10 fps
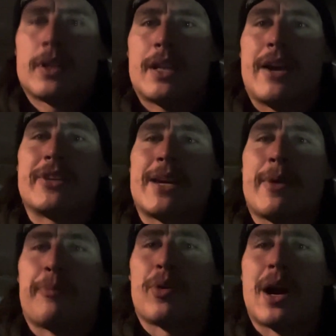Every time
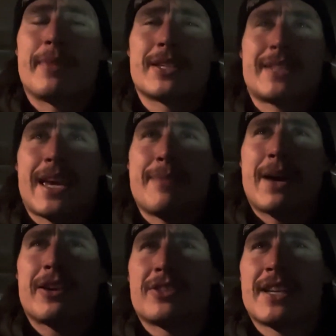I promise a
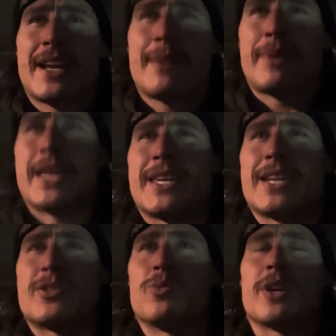better setup, it
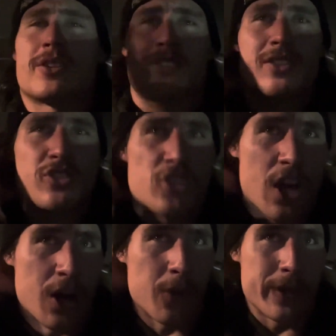gets worse.
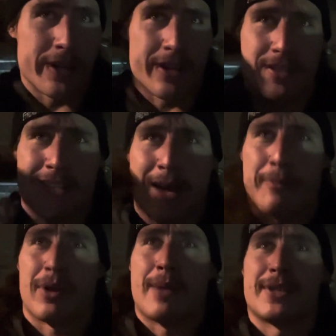So we are going to
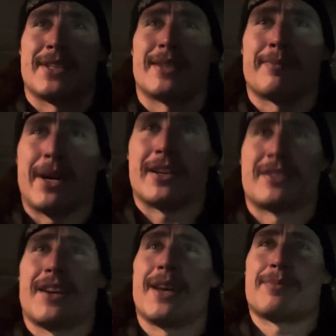stop promising better
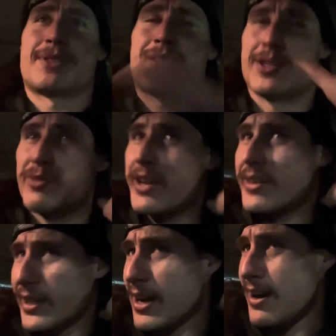setups because we are
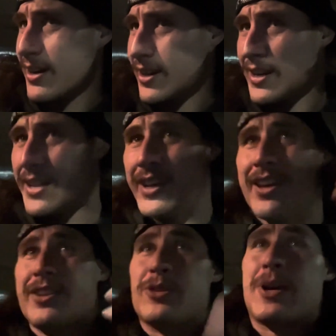in the car
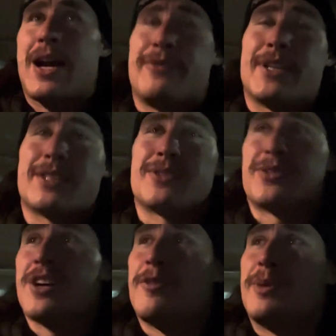driving to
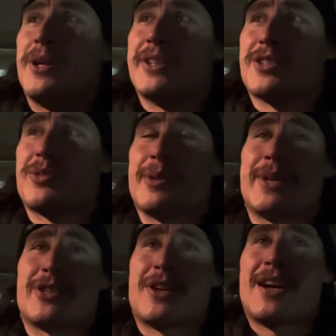softball in this
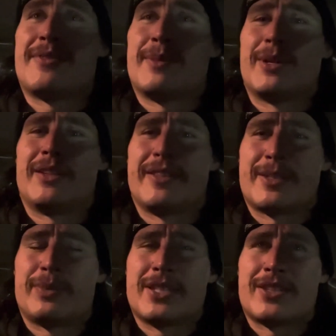20-minute drive in the middle of this
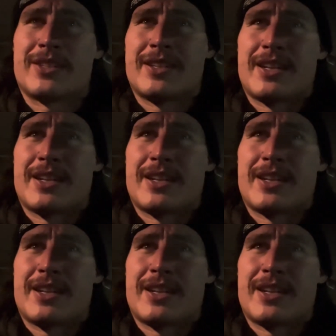blizzard